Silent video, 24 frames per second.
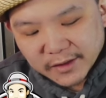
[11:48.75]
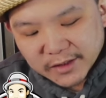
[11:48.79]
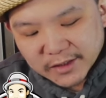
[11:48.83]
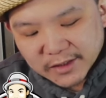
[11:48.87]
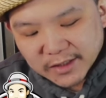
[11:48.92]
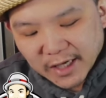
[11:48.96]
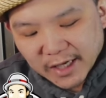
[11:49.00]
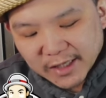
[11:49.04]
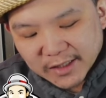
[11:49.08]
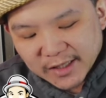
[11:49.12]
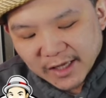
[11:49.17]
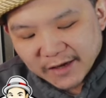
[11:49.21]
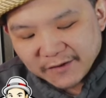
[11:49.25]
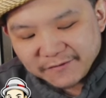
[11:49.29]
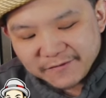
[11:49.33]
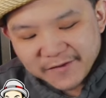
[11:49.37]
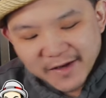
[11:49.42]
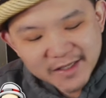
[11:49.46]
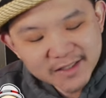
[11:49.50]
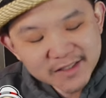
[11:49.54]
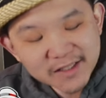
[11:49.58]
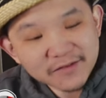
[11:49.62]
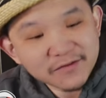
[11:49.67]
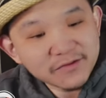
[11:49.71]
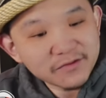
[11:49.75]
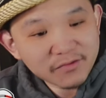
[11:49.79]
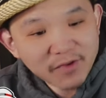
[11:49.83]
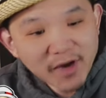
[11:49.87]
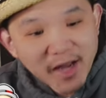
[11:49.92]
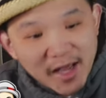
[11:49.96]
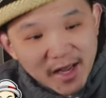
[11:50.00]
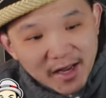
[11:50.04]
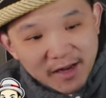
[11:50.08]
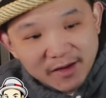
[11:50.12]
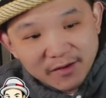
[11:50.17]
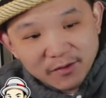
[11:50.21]
it's got that festive
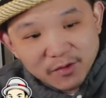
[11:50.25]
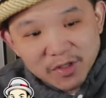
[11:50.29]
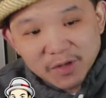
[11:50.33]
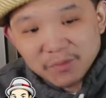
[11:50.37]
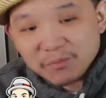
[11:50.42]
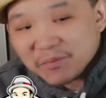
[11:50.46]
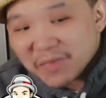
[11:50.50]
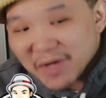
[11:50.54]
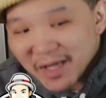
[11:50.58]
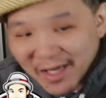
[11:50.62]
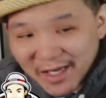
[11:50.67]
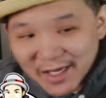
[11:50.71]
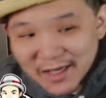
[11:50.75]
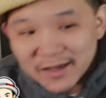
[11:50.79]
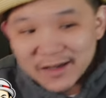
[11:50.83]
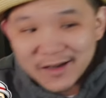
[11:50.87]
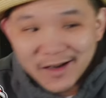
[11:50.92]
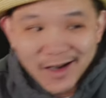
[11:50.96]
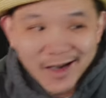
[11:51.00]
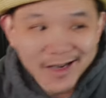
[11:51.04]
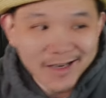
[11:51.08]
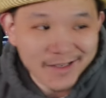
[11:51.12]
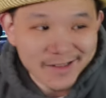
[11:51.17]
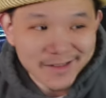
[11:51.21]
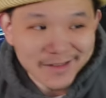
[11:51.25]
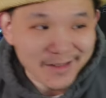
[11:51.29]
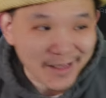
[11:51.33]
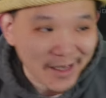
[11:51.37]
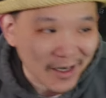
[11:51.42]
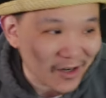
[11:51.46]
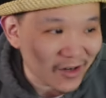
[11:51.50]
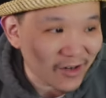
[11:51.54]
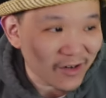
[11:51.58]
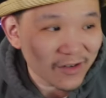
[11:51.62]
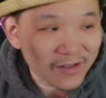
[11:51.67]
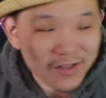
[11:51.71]
red with the Ming kind of
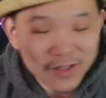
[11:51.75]
now